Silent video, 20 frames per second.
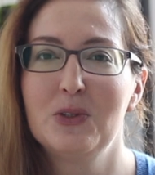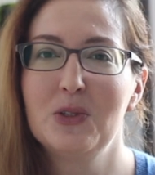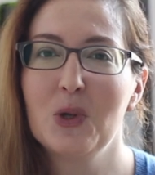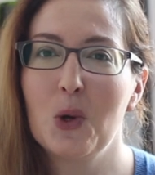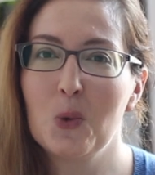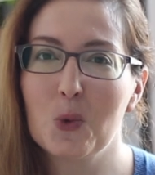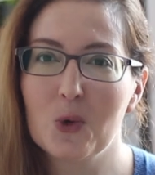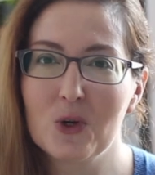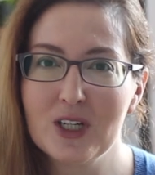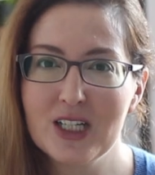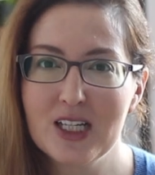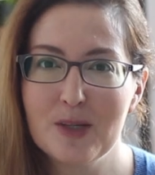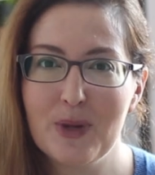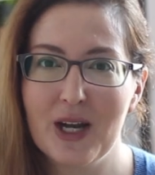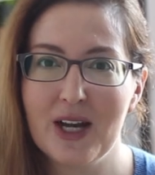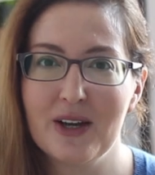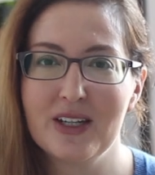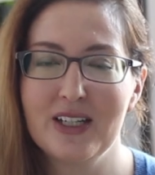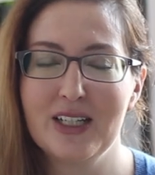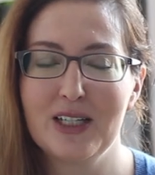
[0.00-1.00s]
don't worry
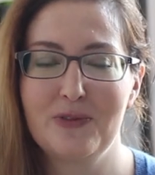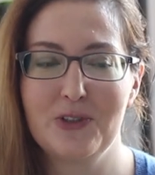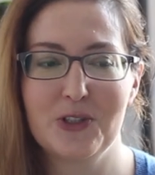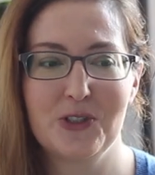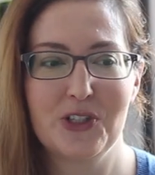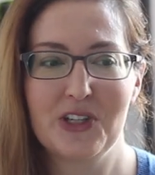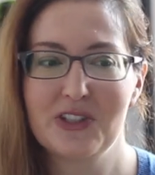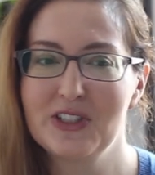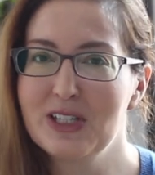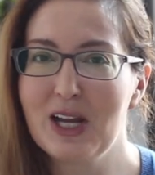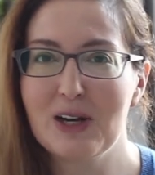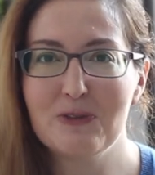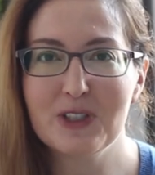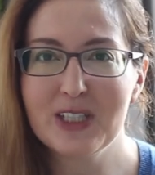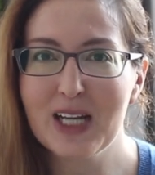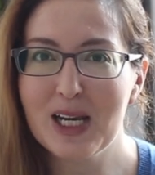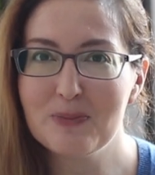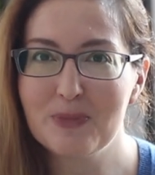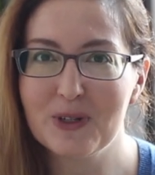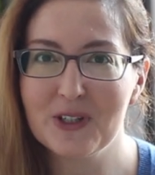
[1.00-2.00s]
about it if you're just an
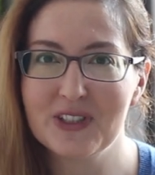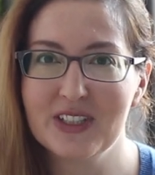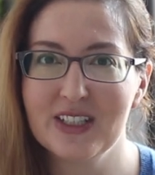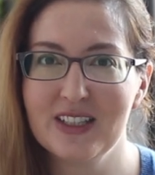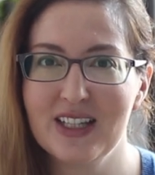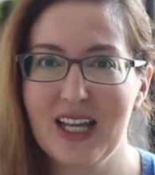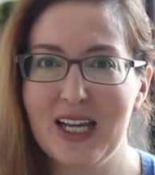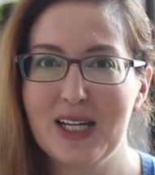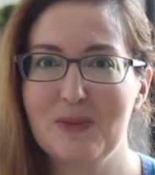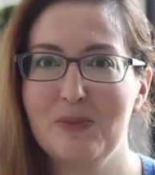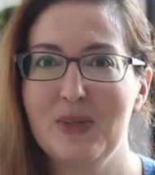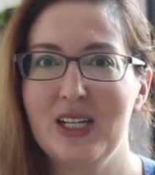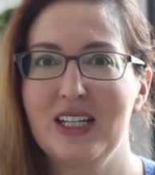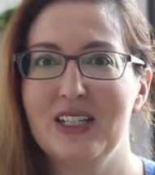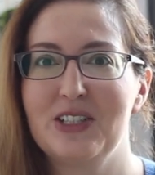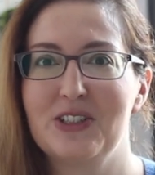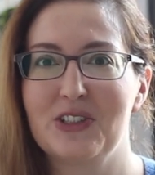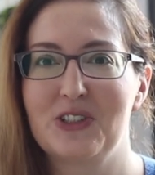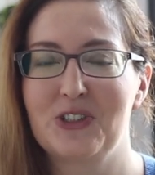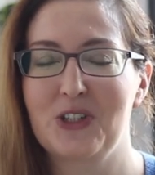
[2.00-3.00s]
everyday person like me,
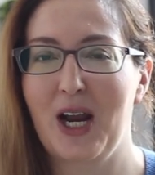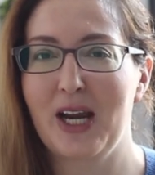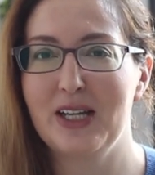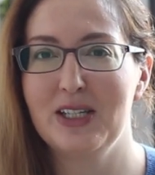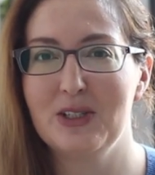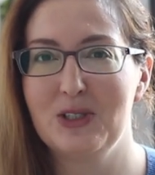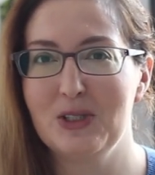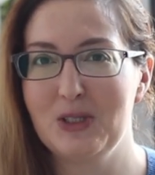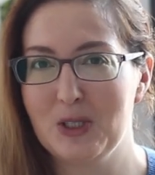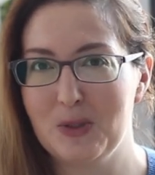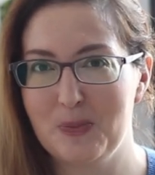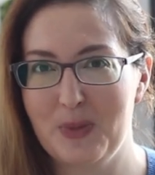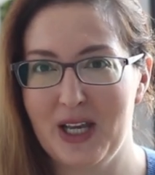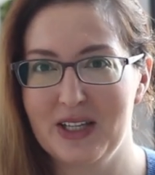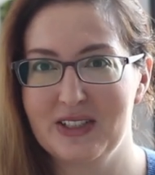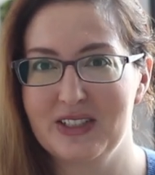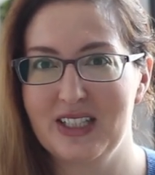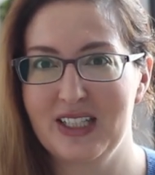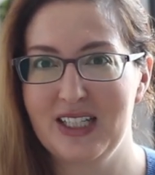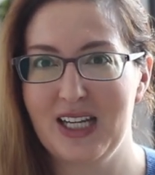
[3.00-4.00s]
just trying to do your
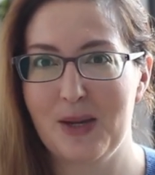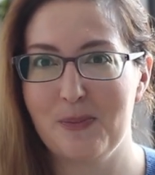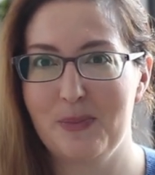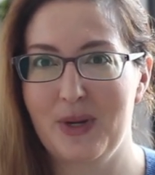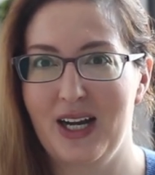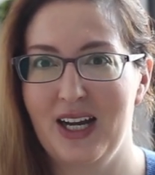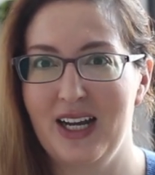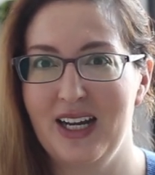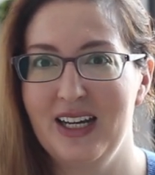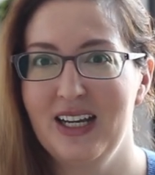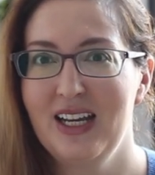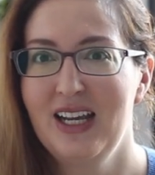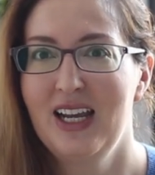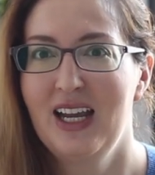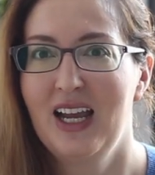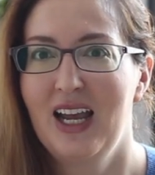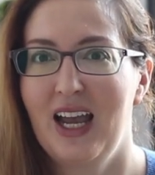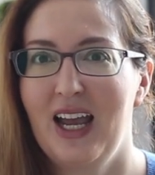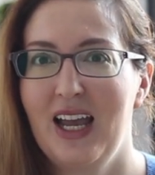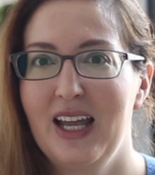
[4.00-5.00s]
best and get by.
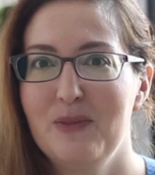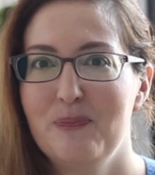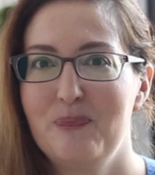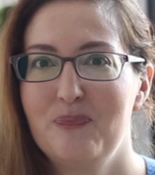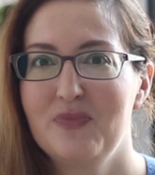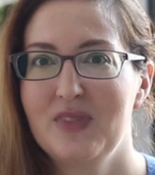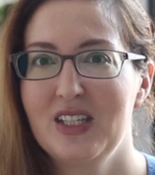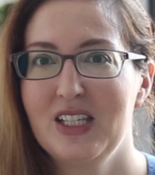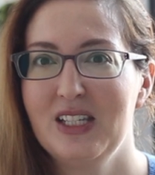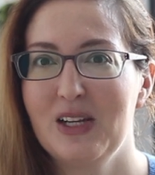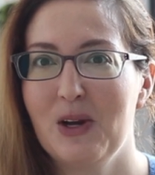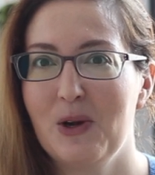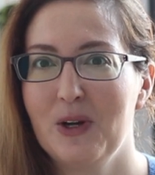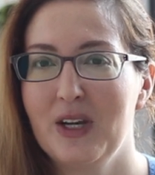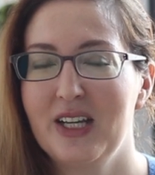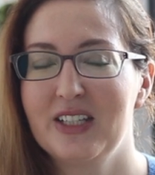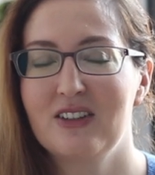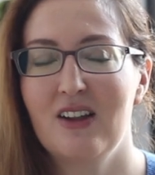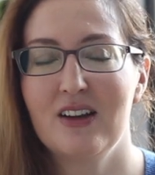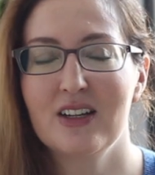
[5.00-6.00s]
And, you know,
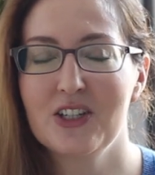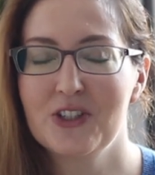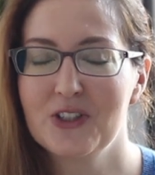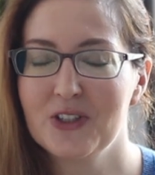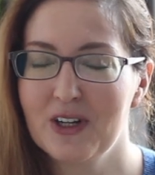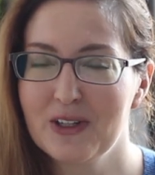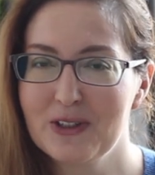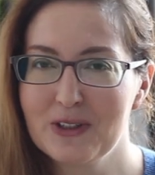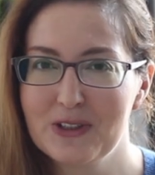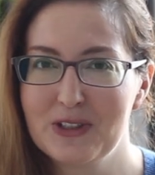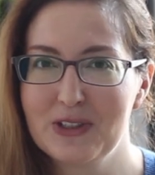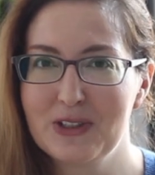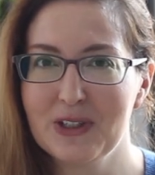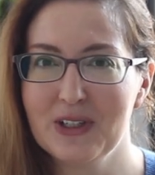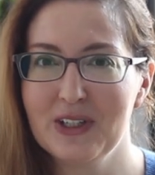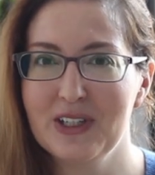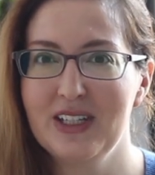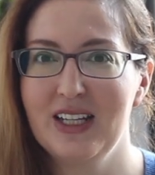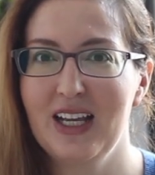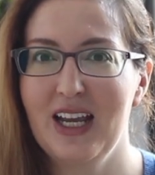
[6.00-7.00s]
as long as you're
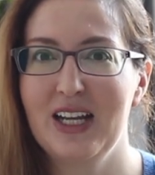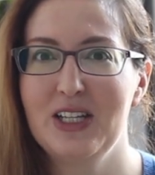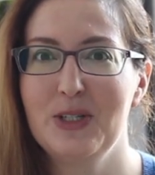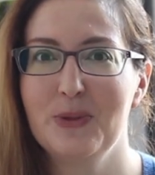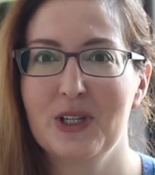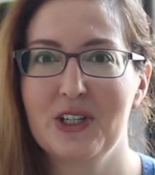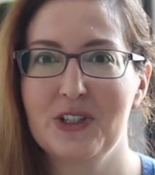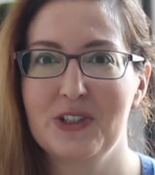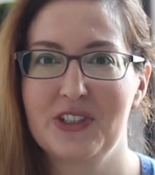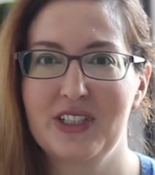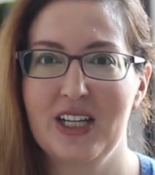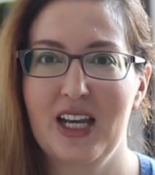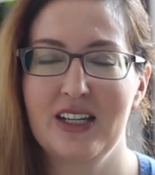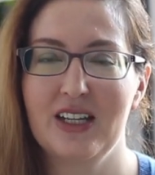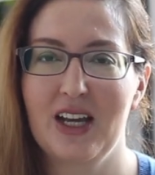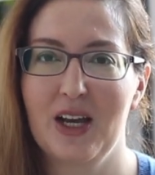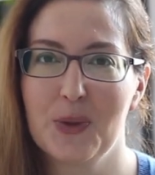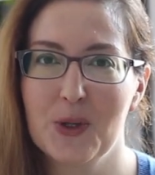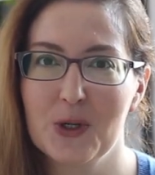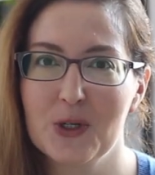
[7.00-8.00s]
understood and you understand
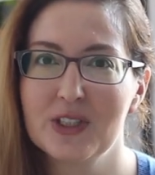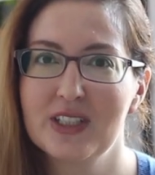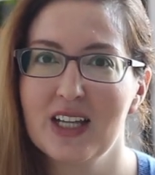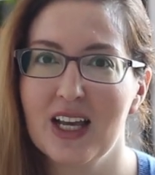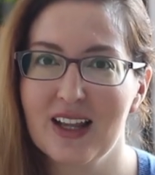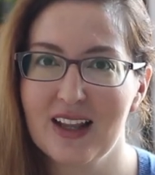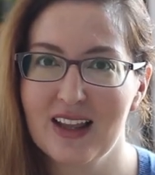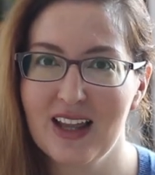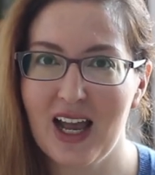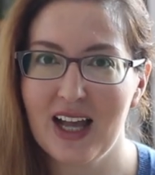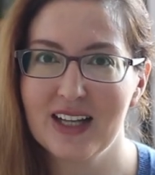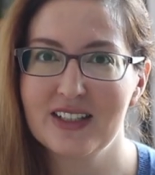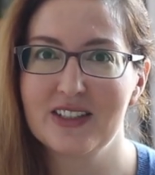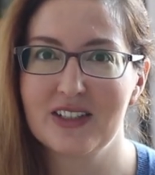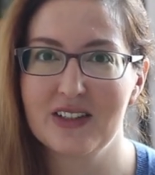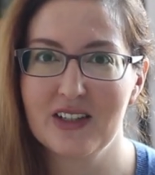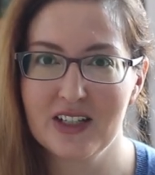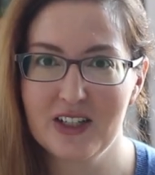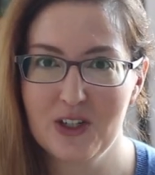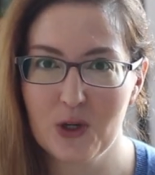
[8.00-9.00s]
others, that's
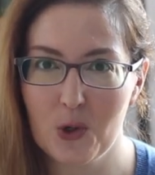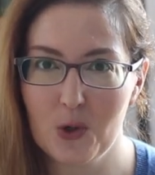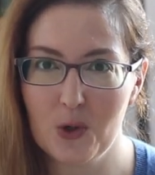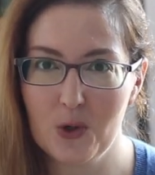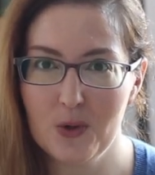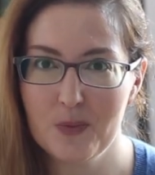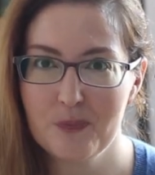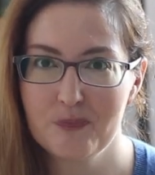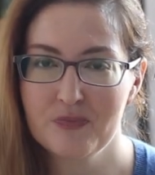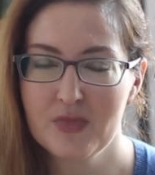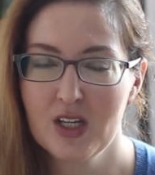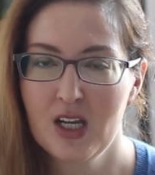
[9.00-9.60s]
the goal.